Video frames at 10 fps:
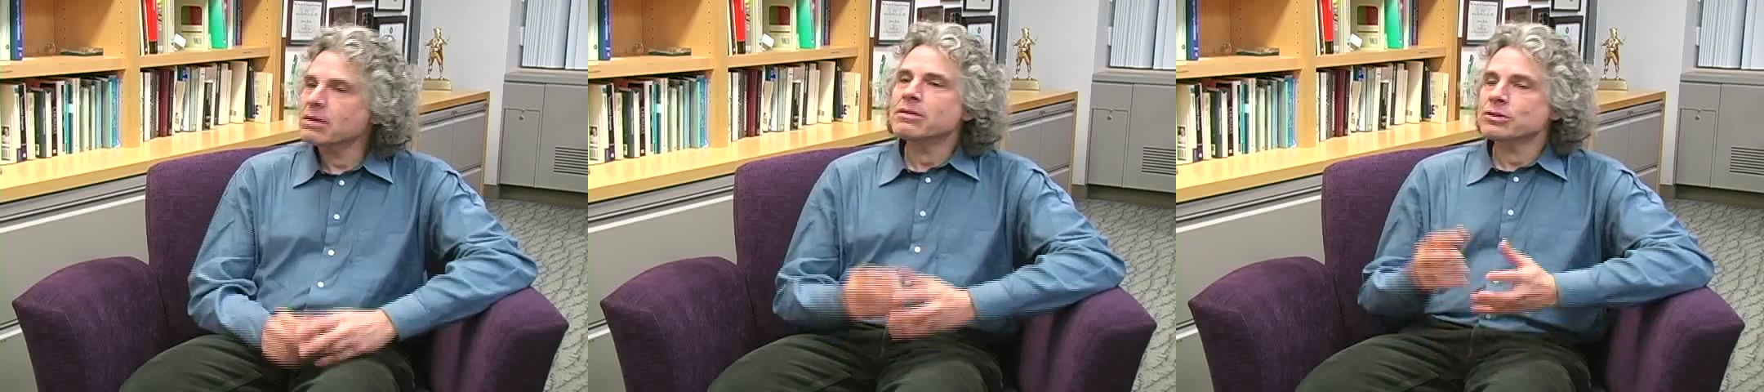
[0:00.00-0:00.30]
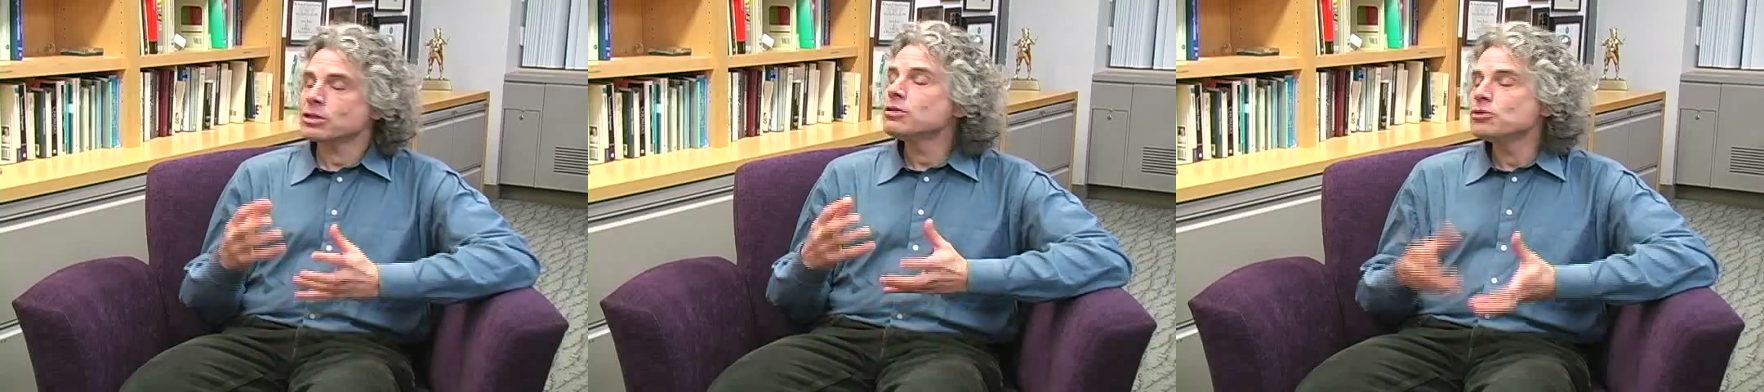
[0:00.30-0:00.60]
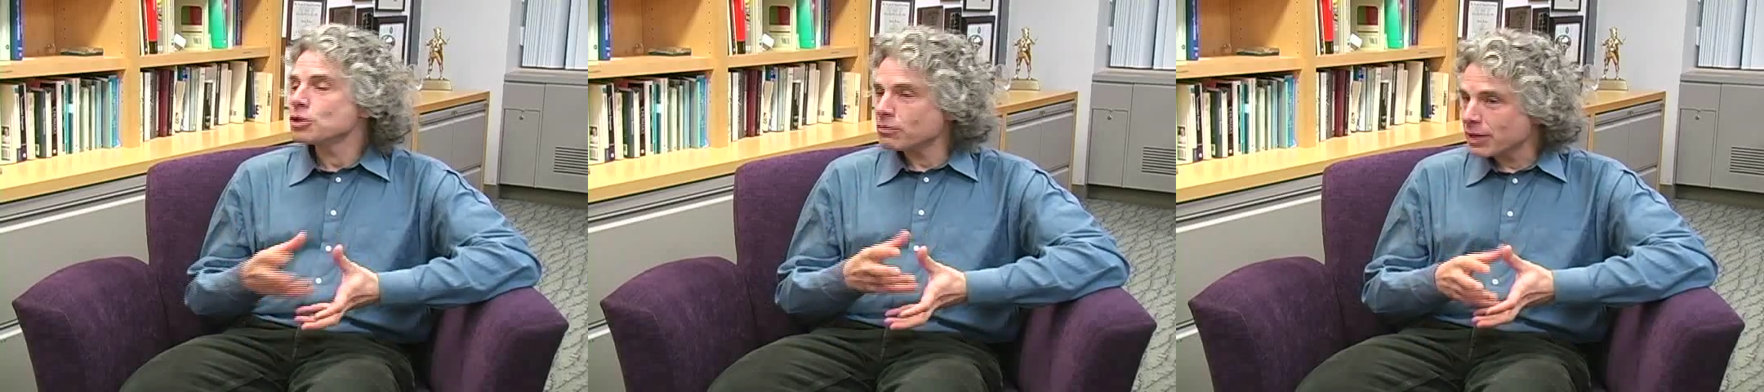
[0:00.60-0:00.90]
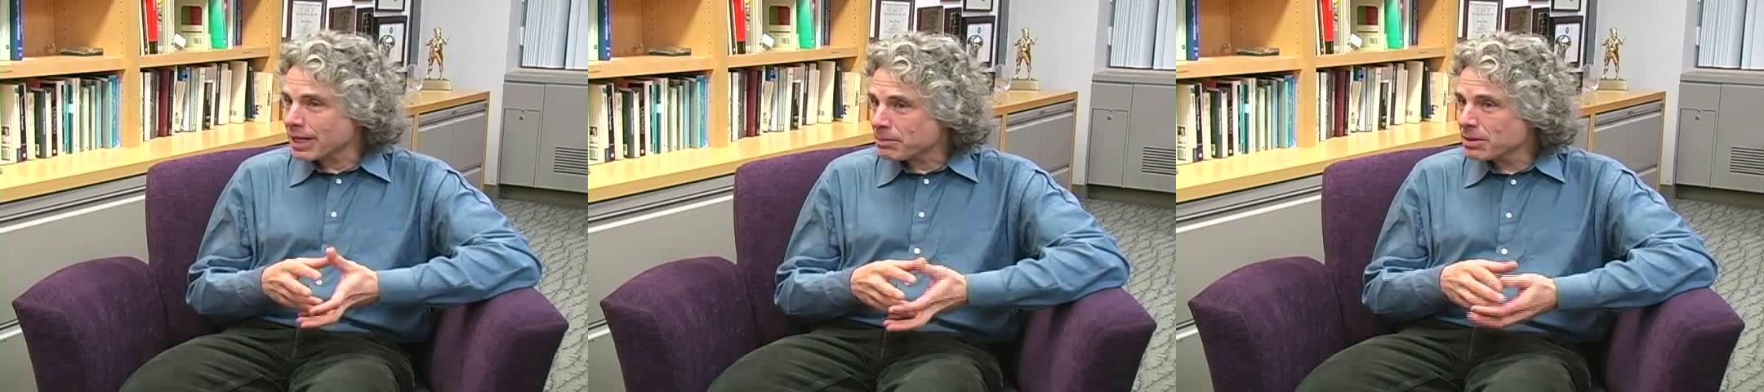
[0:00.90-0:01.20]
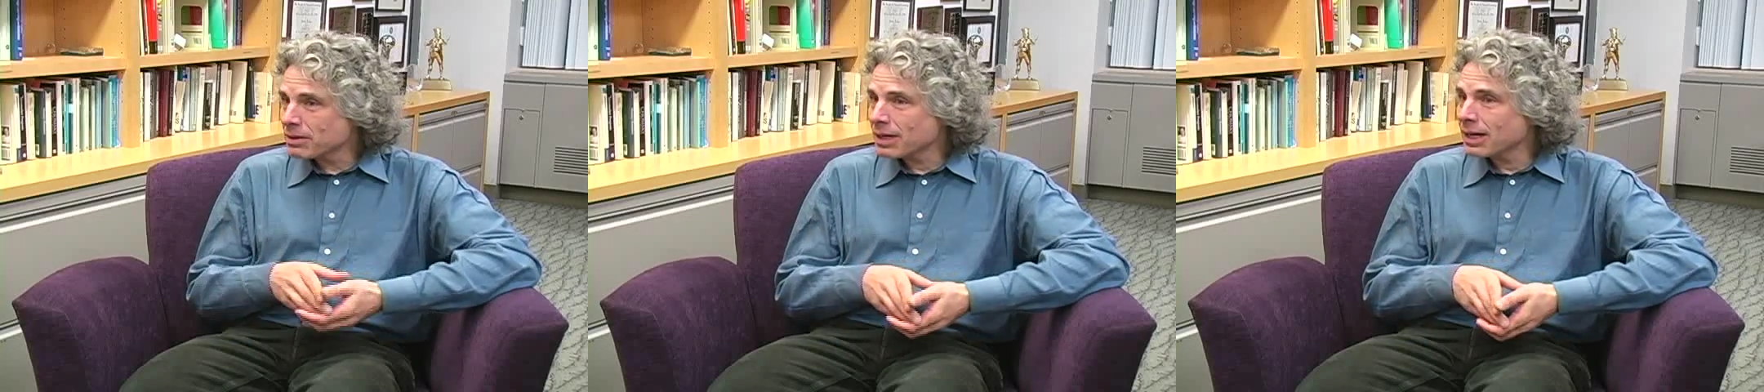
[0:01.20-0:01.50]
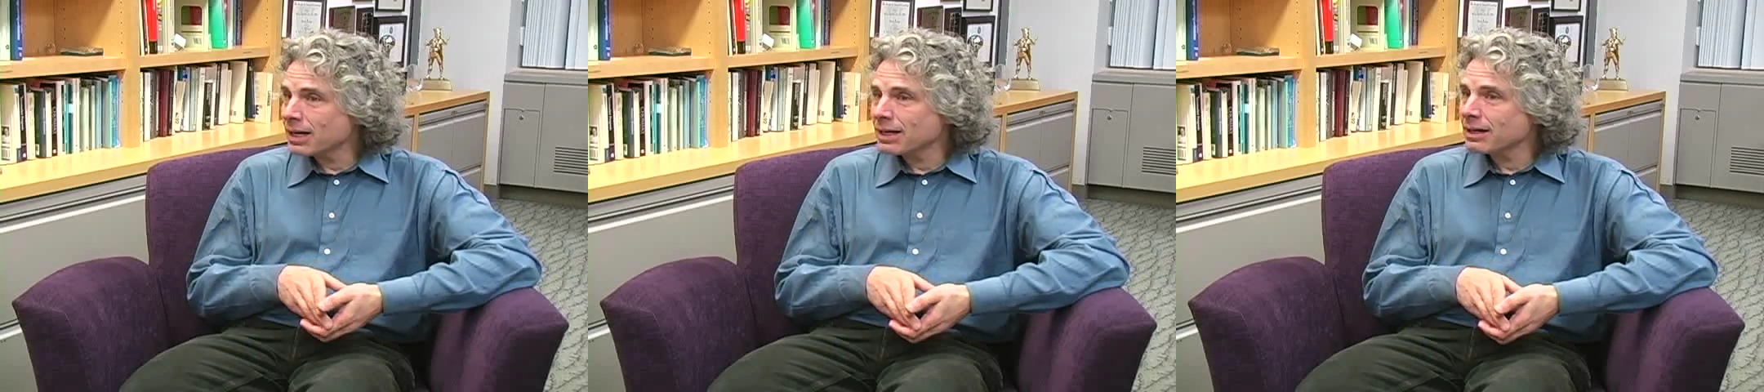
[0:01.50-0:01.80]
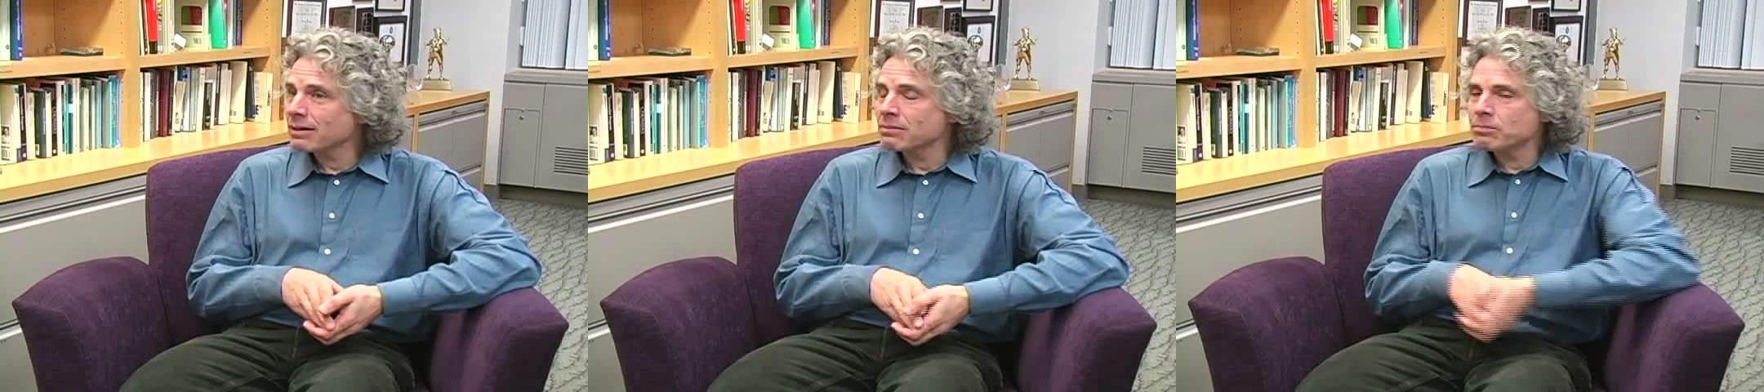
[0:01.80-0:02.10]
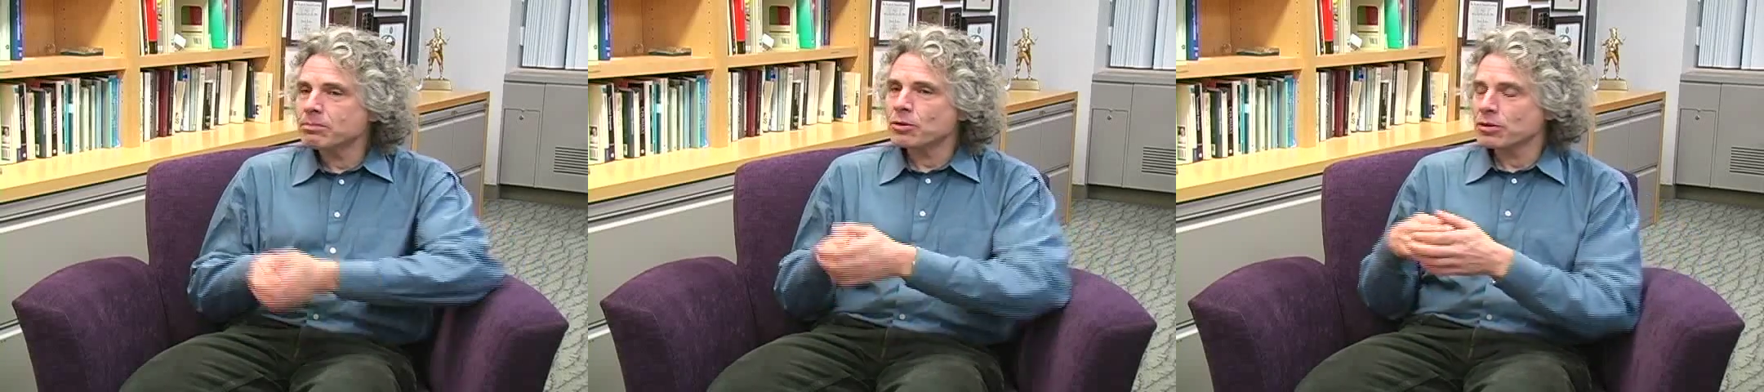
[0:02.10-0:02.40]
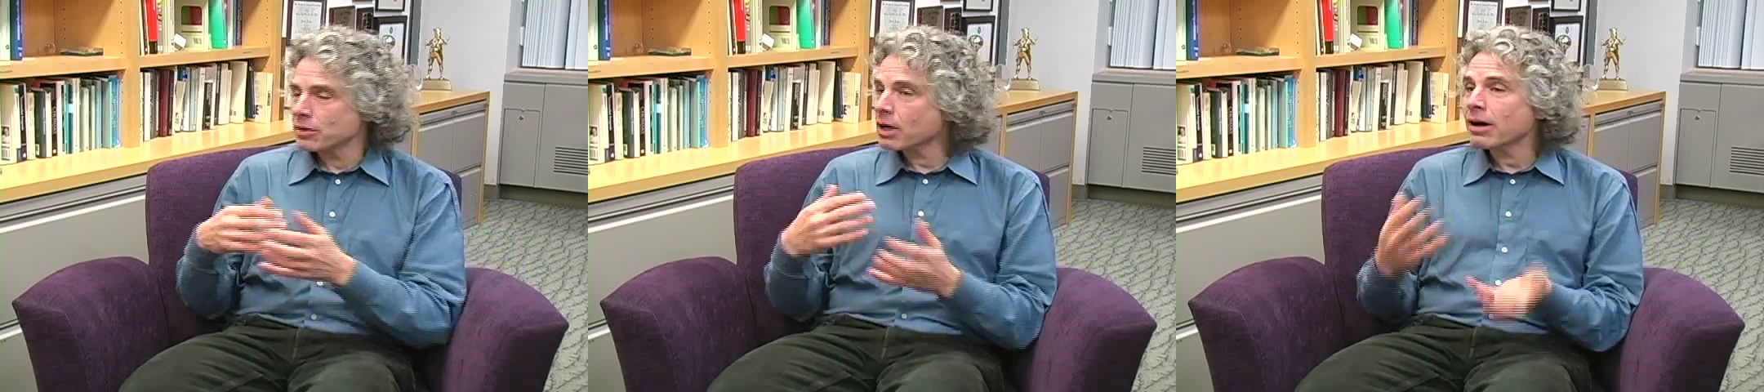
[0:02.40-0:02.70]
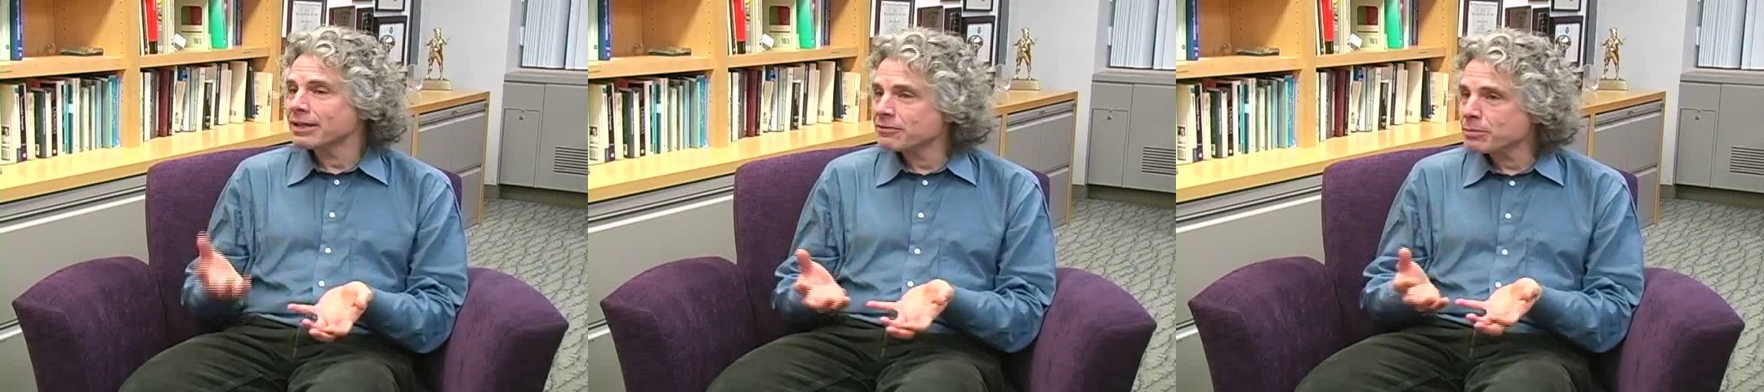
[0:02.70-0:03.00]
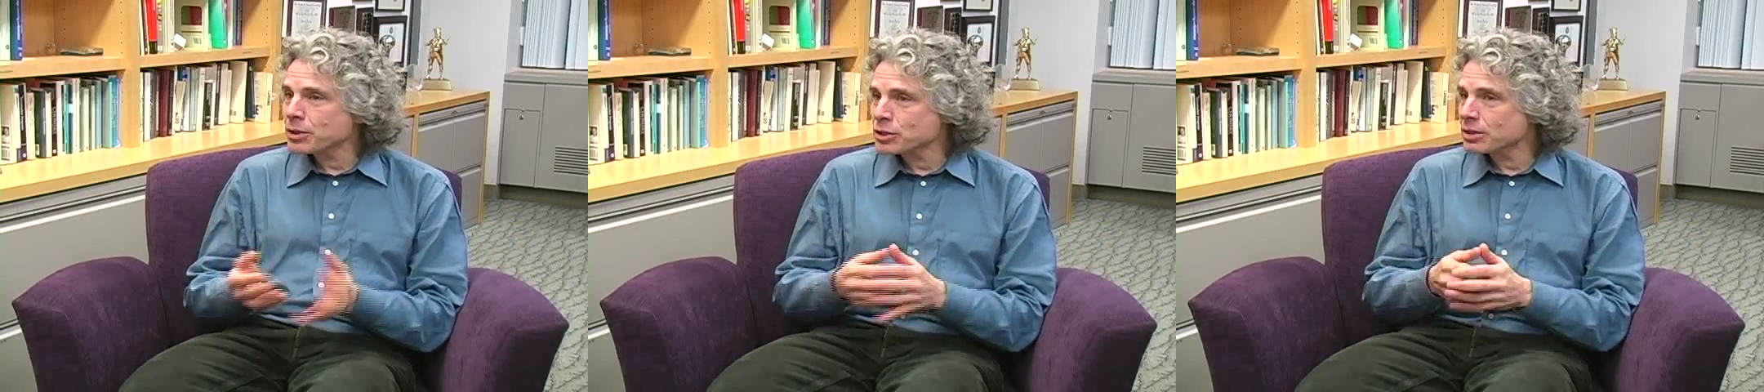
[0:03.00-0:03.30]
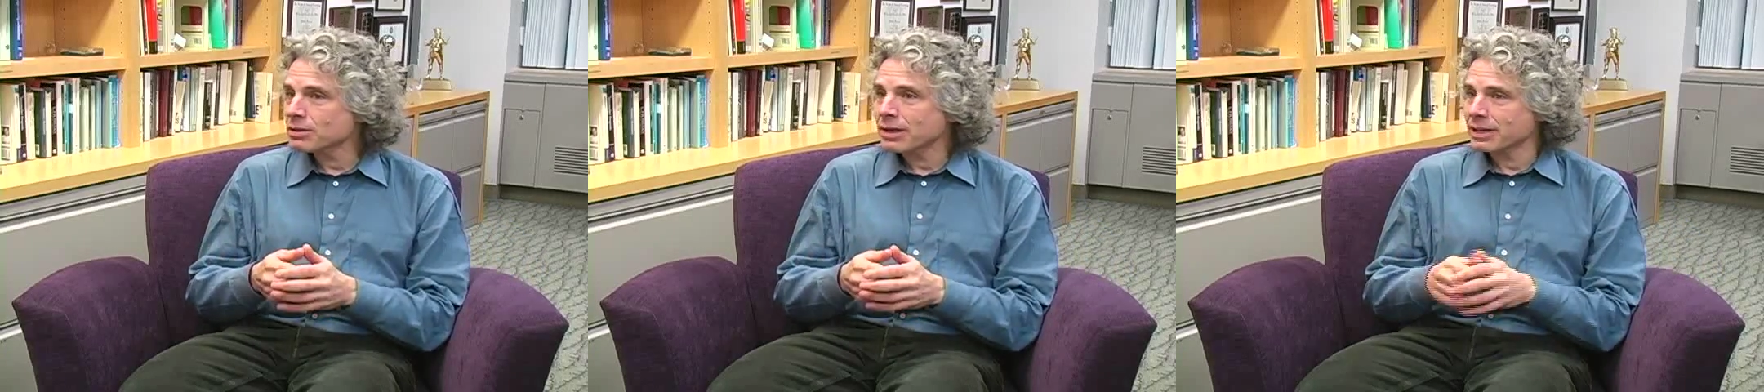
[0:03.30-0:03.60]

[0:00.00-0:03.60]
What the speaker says: There's huge overlap, both in the kind of person